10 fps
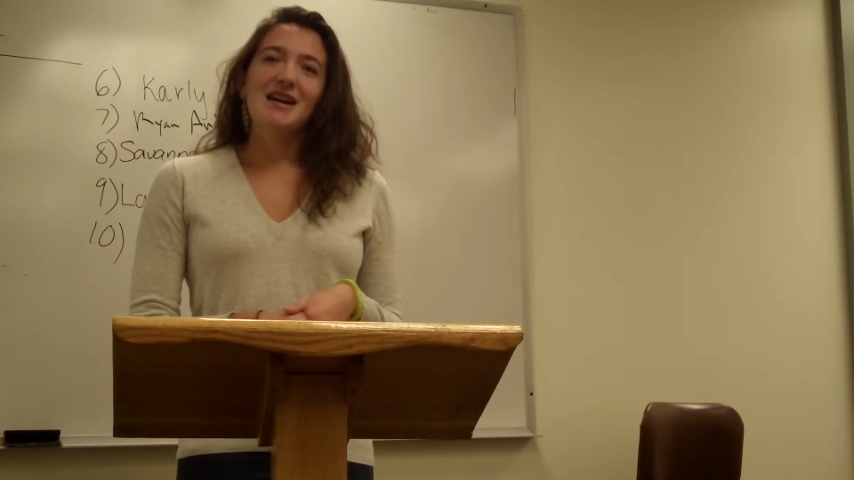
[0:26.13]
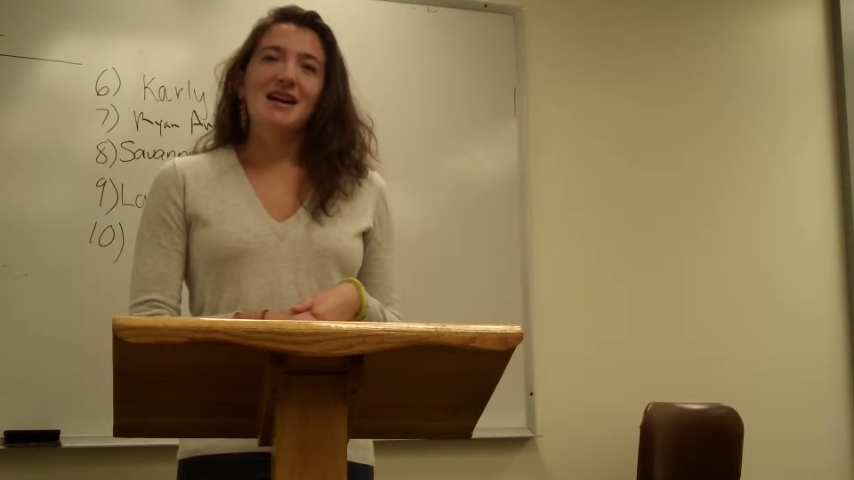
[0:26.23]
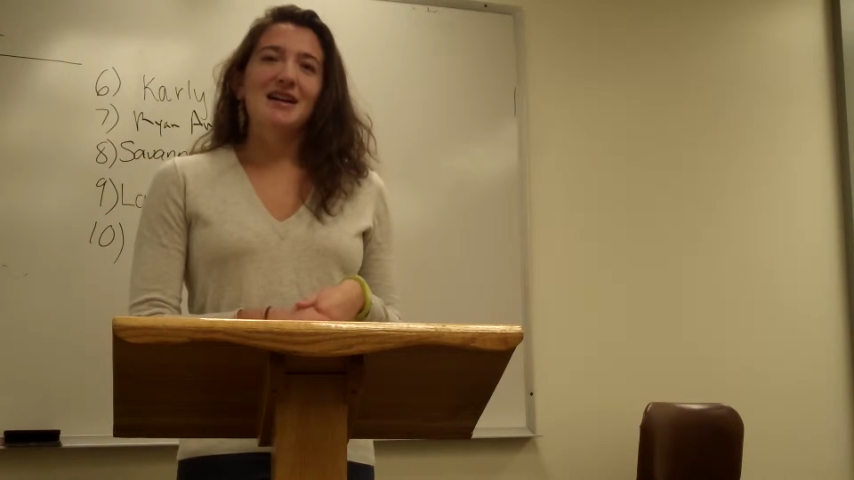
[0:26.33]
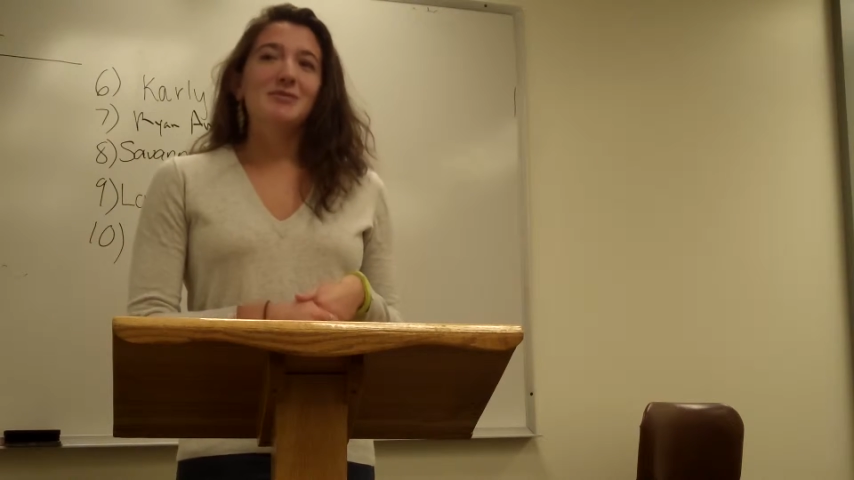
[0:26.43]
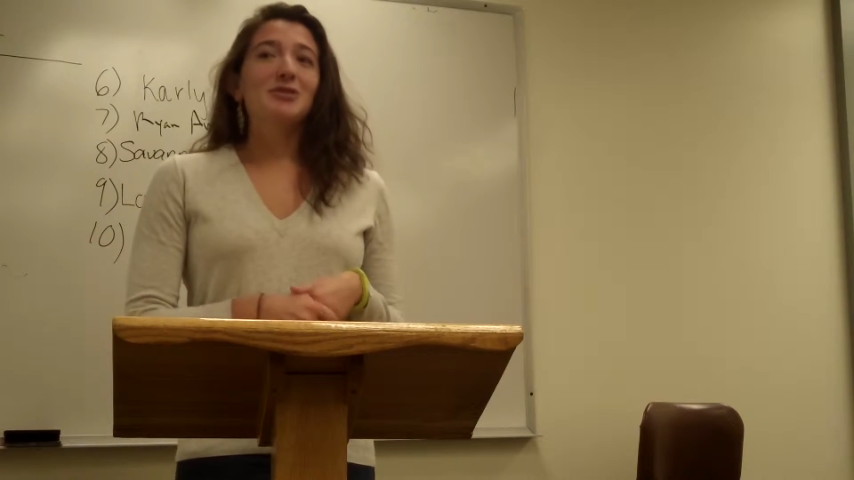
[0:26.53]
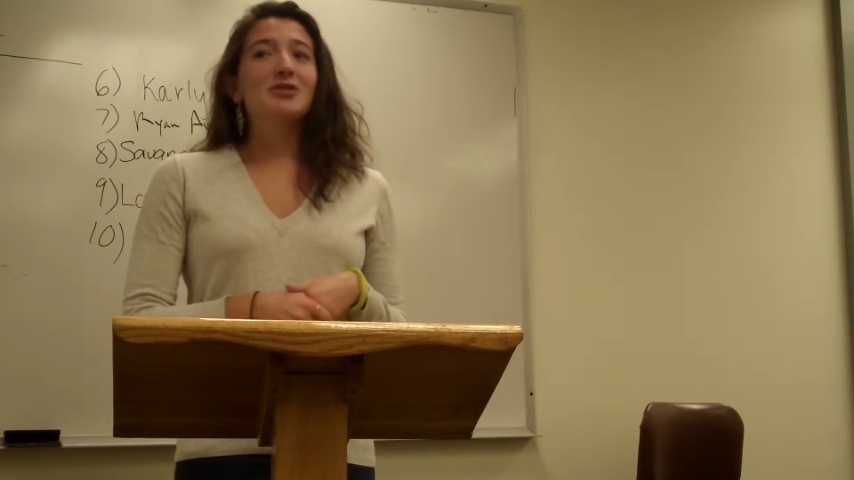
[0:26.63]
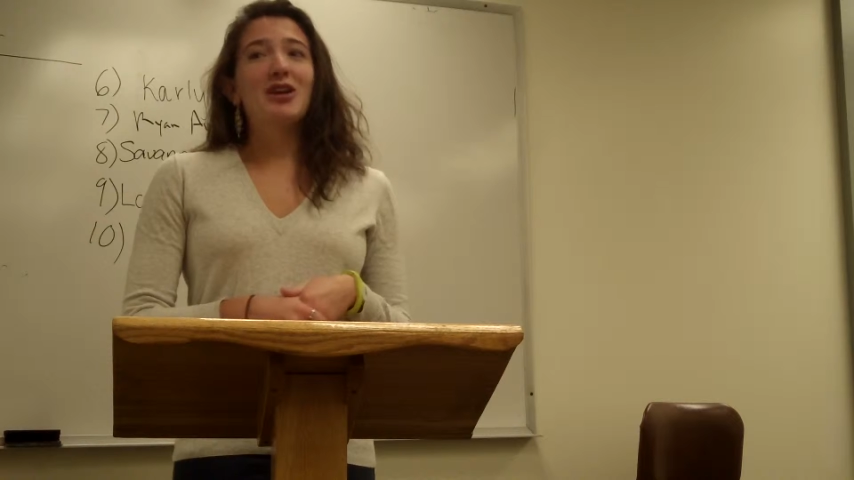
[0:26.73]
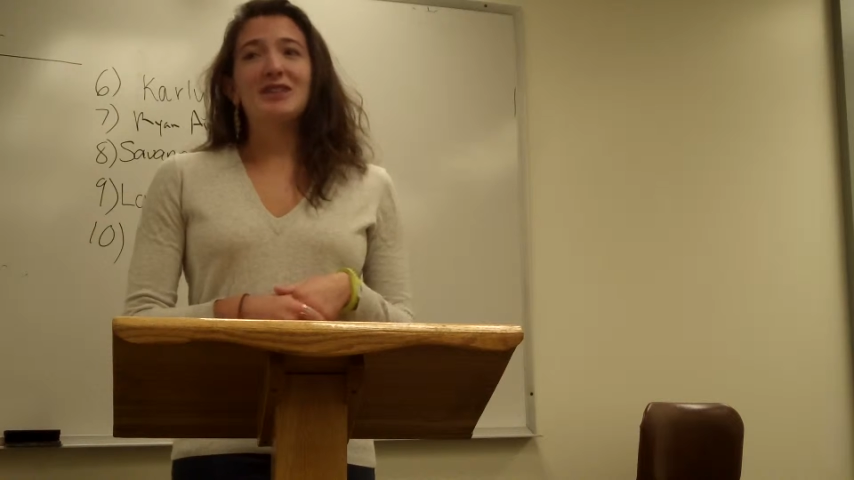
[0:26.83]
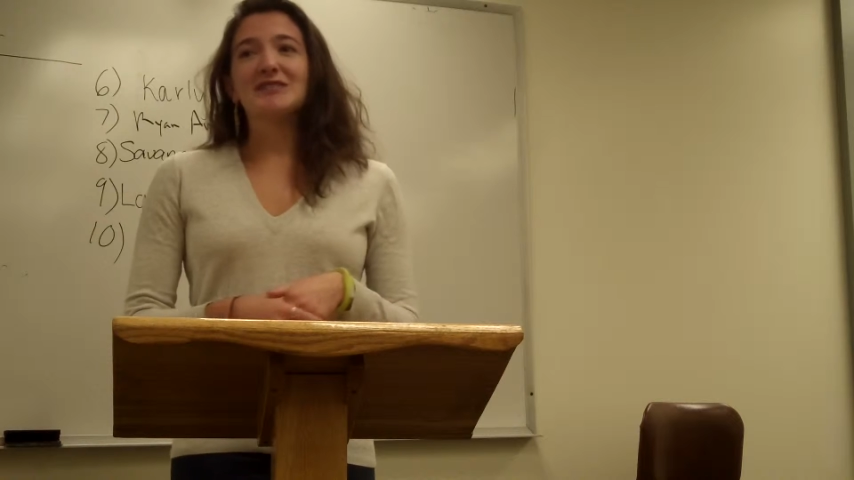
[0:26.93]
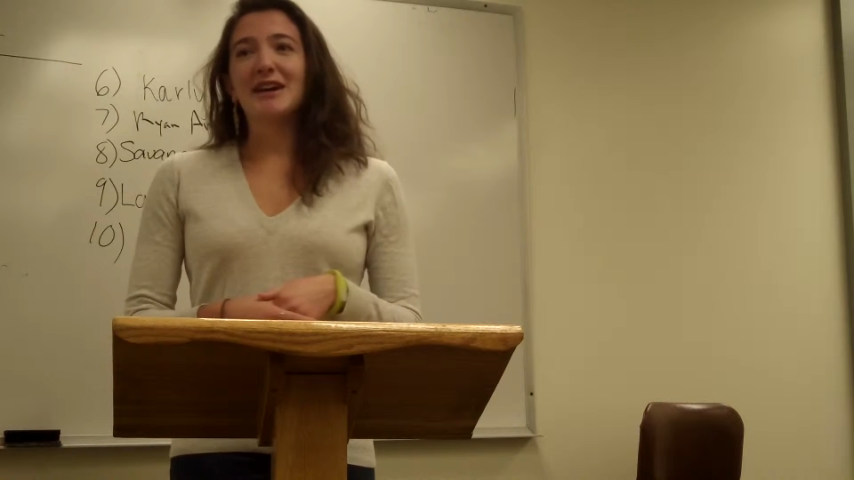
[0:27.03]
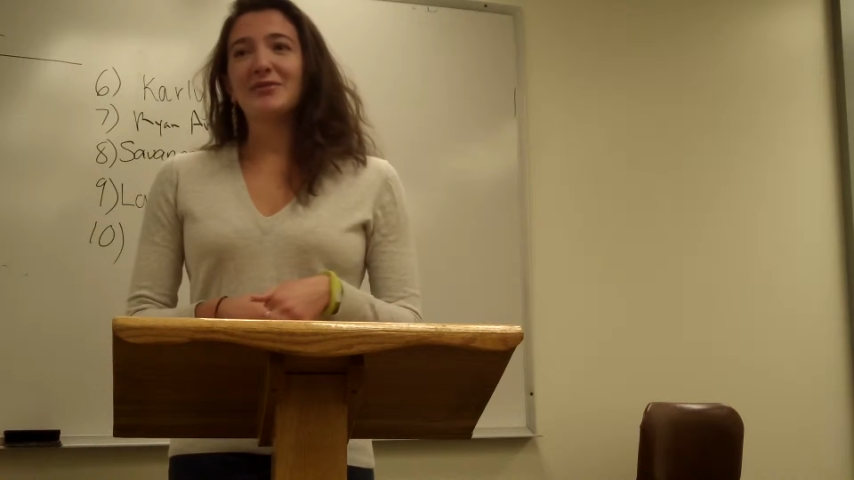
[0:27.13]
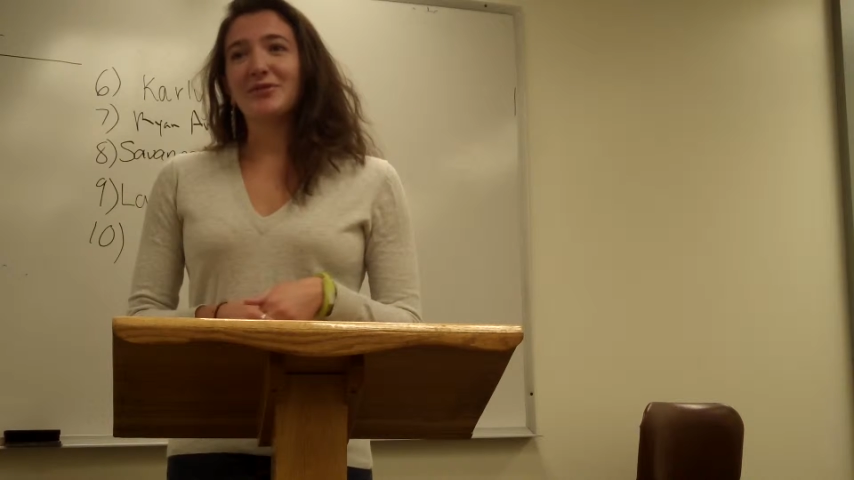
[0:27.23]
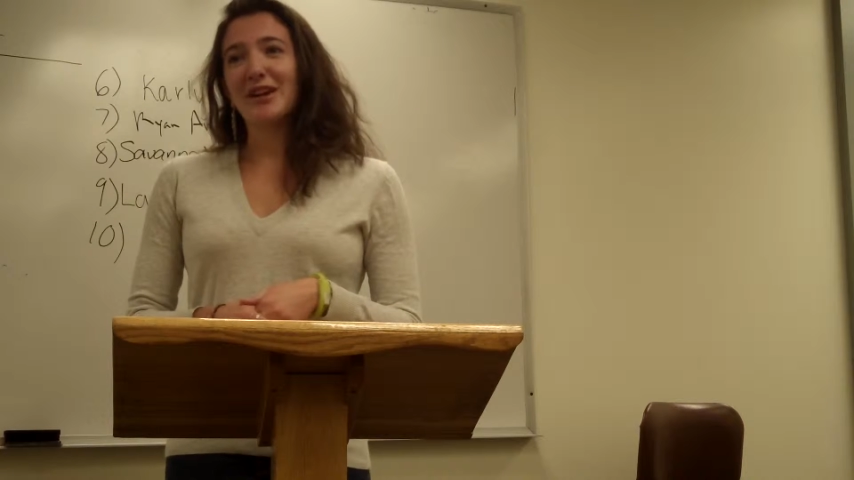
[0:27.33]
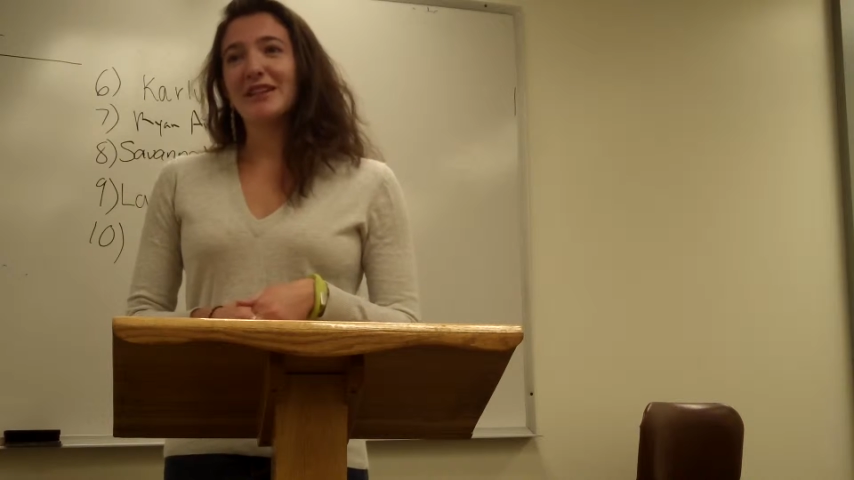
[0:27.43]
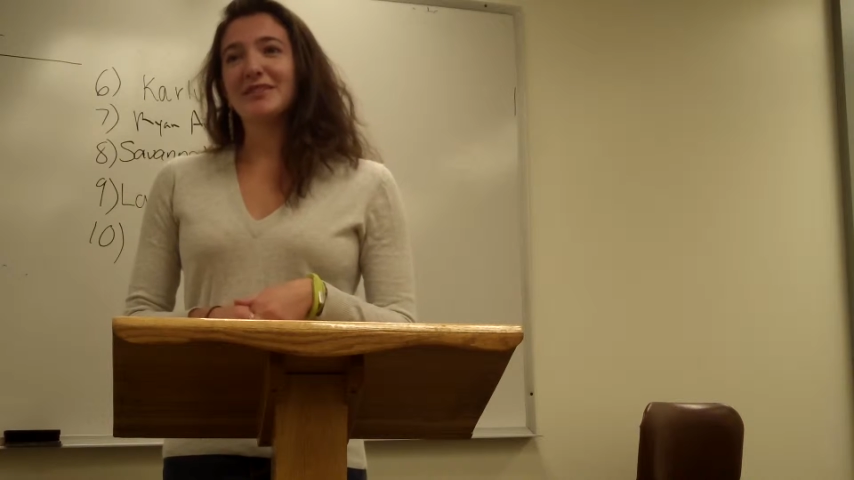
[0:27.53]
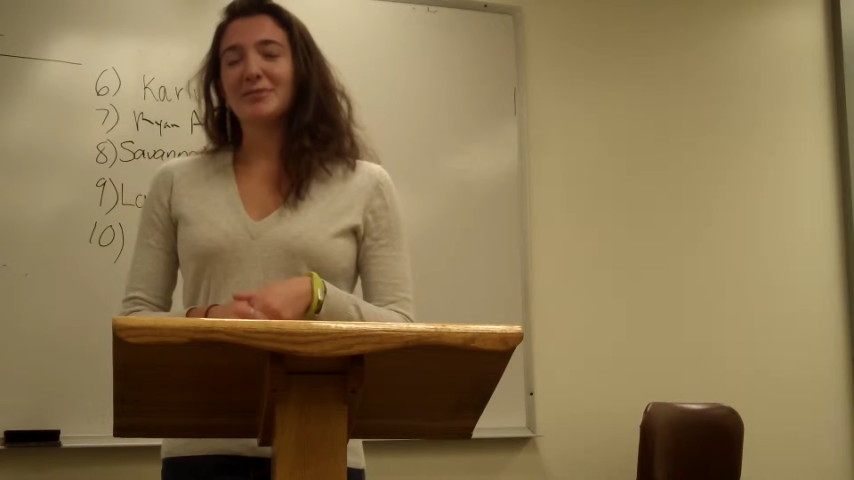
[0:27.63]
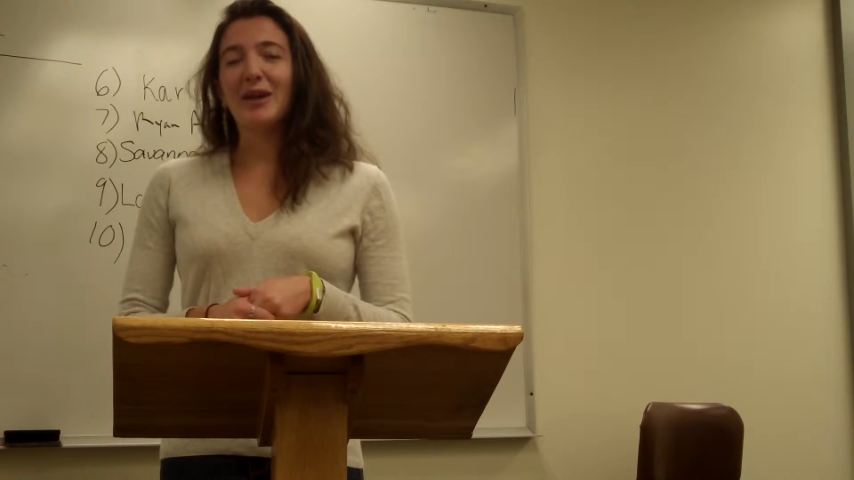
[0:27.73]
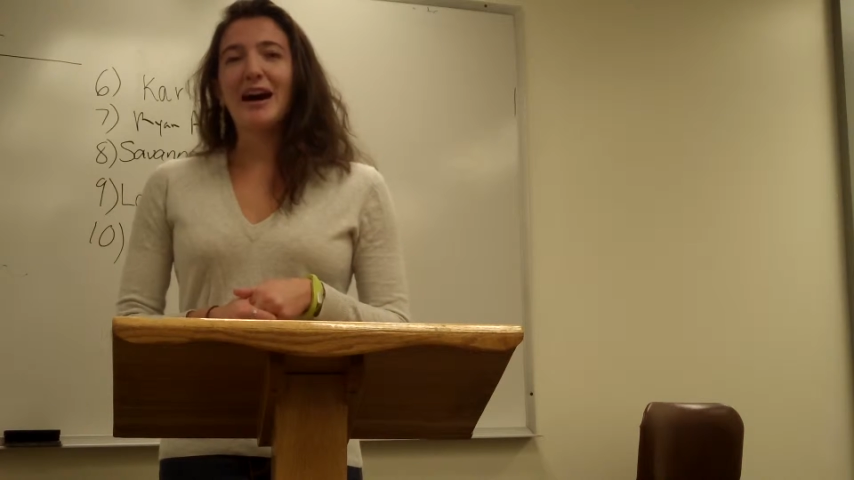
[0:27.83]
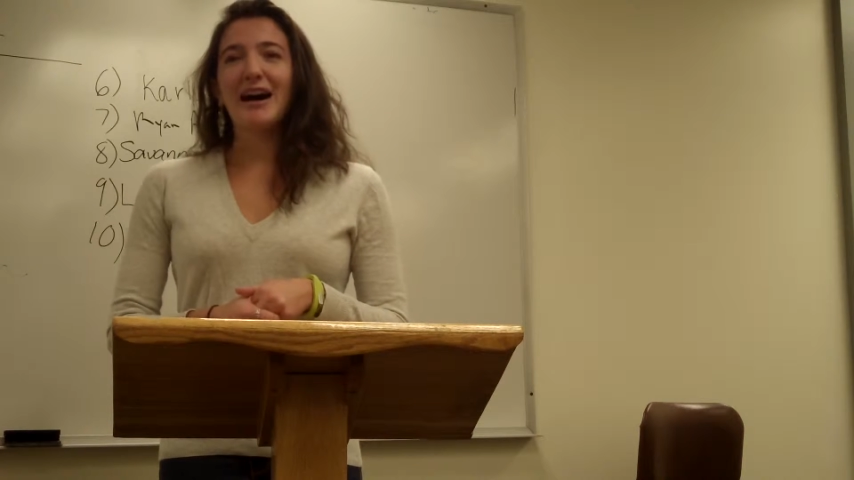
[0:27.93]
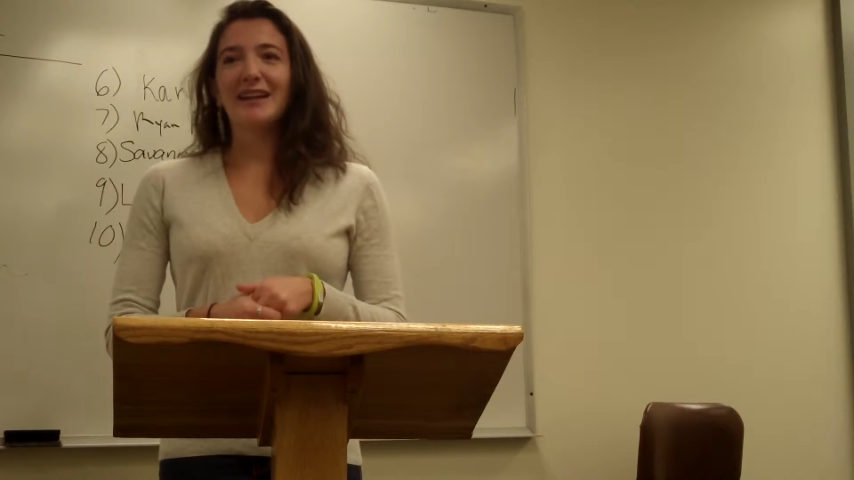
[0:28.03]
I'm a longtime friend of
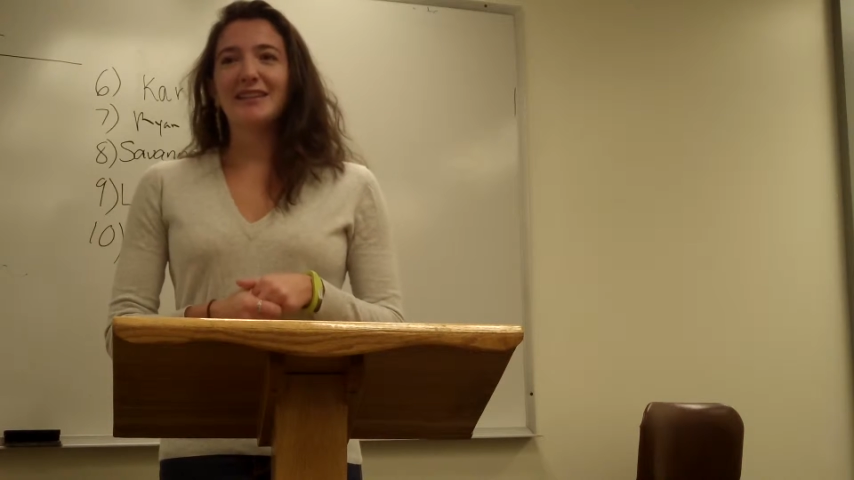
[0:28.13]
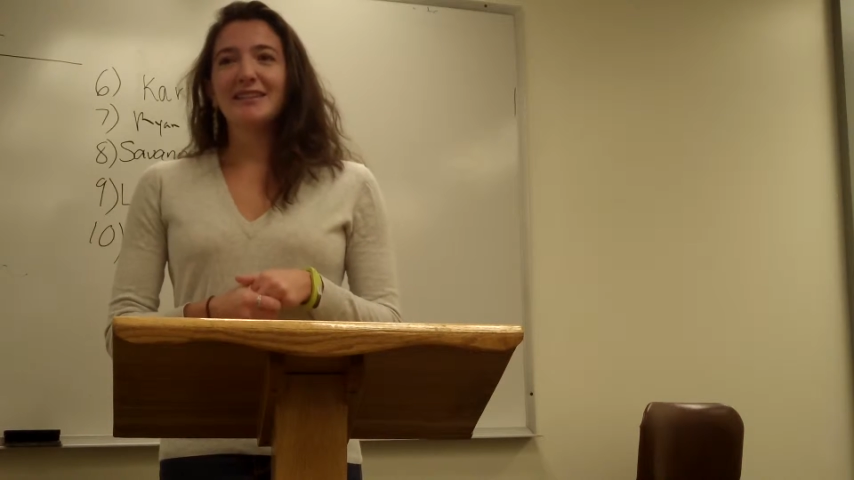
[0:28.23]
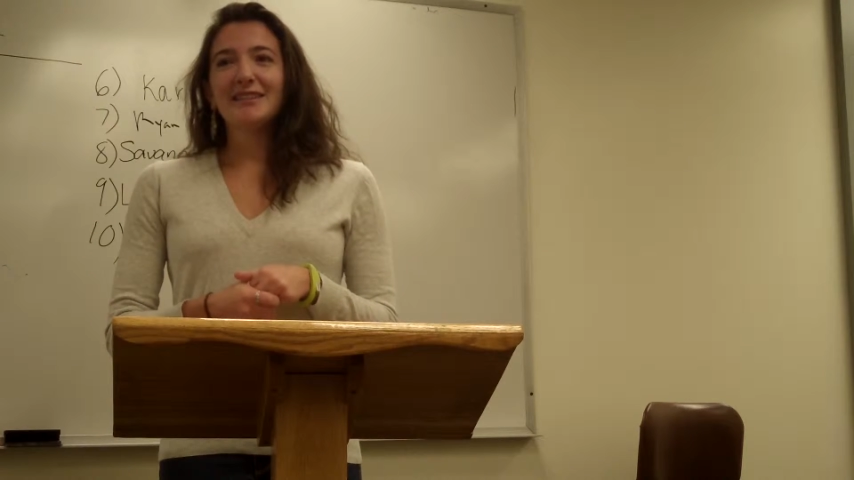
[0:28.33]
Brad.